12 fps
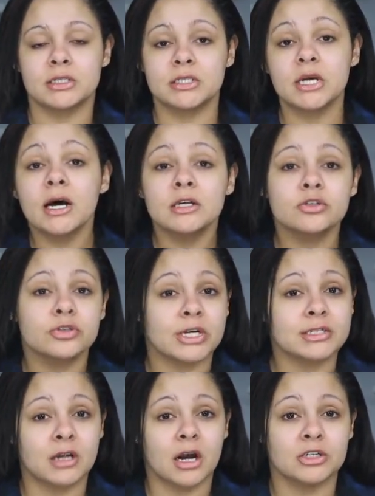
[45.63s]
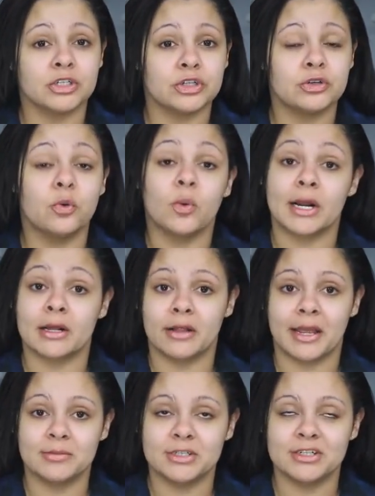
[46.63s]
does or does not do what it
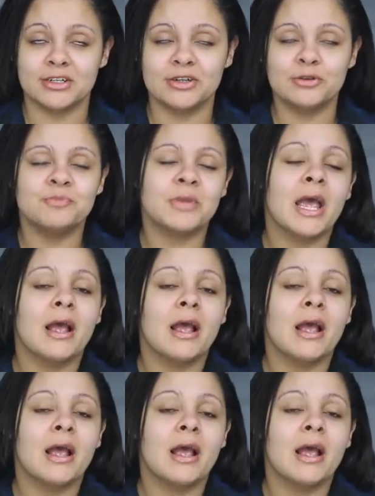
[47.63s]
claims to do,